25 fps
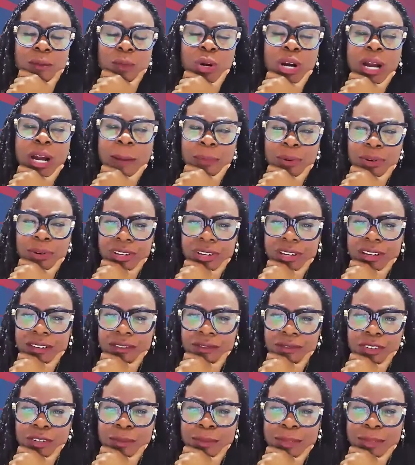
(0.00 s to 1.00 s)
property
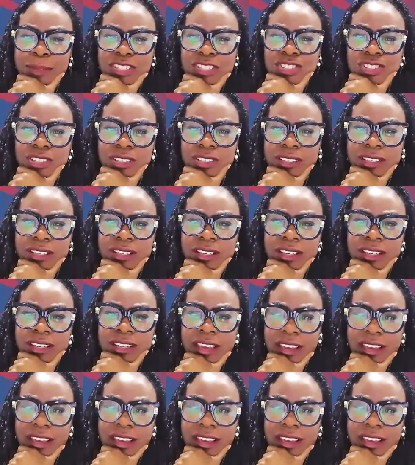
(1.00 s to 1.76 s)
information